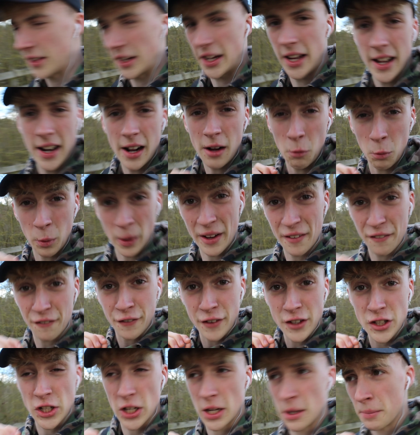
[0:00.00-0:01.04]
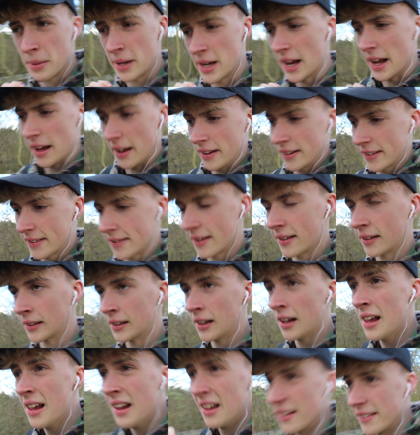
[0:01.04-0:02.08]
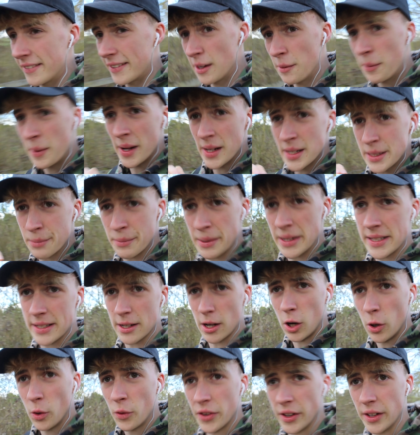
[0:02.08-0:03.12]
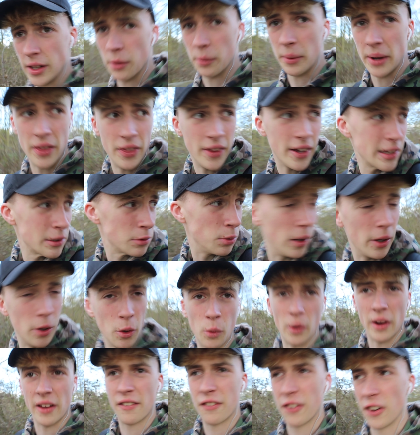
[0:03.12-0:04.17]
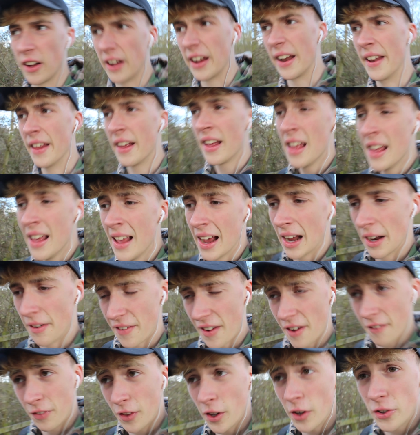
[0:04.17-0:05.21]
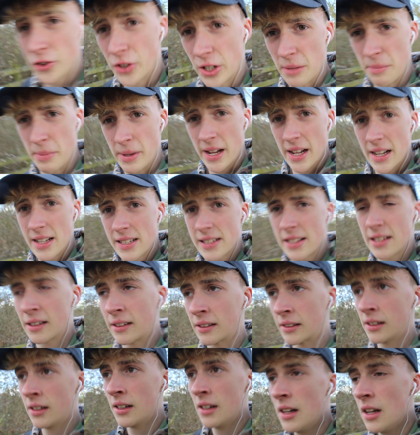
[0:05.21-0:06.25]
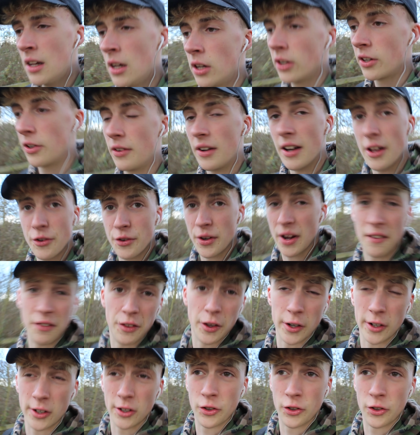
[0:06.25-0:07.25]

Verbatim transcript: So yeah, that with GPS. GPS means it holds it in the wind, that's what I always fly in. And if you have no GPS, you literally have no